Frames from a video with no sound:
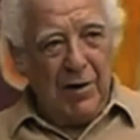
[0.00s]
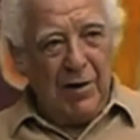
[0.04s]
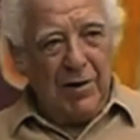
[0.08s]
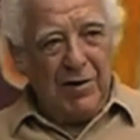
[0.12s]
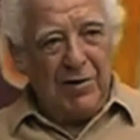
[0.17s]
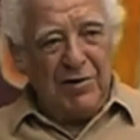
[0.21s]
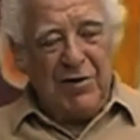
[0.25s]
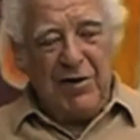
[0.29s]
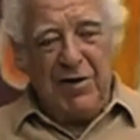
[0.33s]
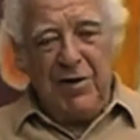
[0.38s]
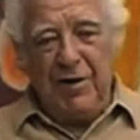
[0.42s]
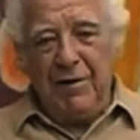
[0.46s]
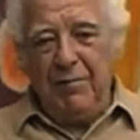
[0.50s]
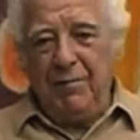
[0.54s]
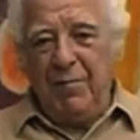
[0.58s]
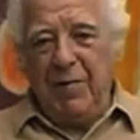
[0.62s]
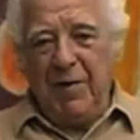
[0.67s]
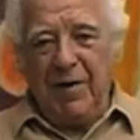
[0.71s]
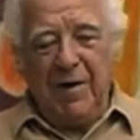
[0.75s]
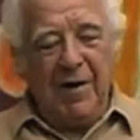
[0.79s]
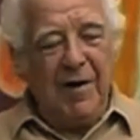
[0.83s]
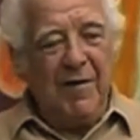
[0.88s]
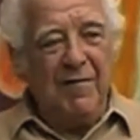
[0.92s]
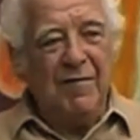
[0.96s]
She
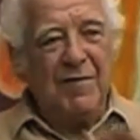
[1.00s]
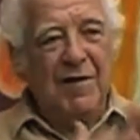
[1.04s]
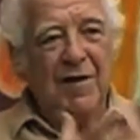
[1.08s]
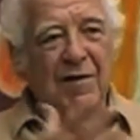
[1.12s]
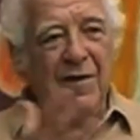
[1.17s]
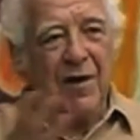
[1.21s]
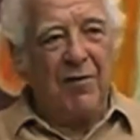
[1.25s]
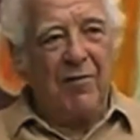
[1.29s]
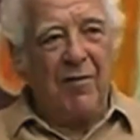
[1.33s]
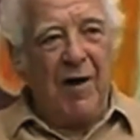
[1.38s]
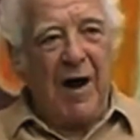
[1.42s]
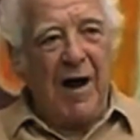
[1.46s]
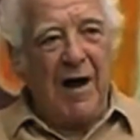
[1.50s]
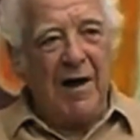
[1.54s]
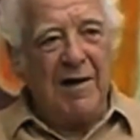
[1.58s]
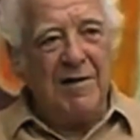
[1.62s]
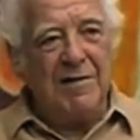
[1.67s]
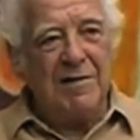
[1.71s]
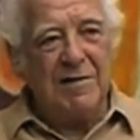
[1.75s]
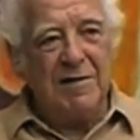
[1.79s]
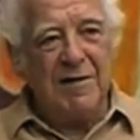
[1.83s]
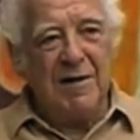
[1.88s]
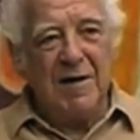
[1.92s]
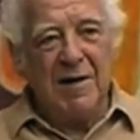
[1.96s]
believes in the
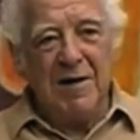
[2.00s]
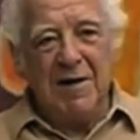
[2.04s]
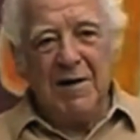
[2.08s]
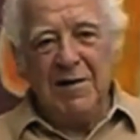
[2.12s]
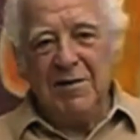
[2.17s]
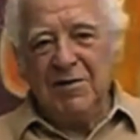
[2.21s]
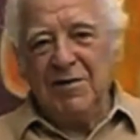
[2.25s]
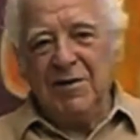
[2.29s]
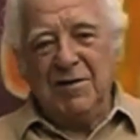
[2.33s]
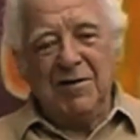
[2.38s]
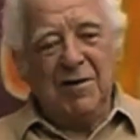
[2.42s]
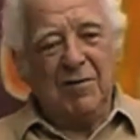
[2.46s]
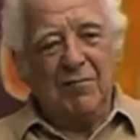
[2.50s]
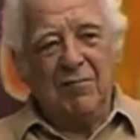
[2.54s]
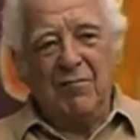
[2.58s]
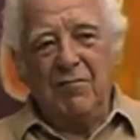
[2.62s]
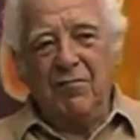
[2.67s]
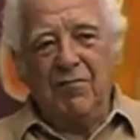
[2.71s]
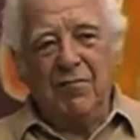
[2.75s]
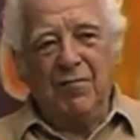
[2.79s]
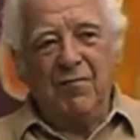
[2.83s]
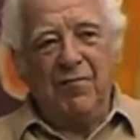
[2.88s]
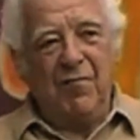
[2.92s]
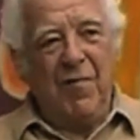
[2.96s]
Christ. She's a
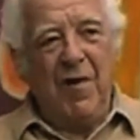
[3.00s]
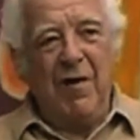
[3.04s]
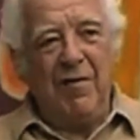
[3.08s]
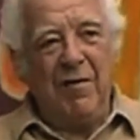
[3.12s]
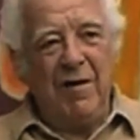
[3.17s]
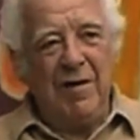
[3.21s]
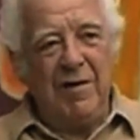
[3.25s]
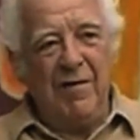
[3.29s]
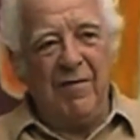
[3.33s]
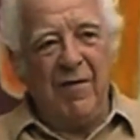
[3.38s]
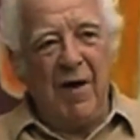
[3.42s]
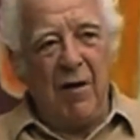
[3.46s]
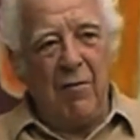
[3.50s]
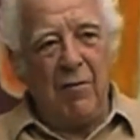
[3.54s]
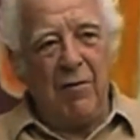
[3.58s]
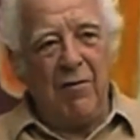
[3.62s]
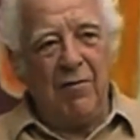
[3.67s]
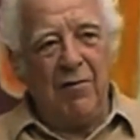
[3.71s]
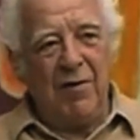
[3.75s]
very devout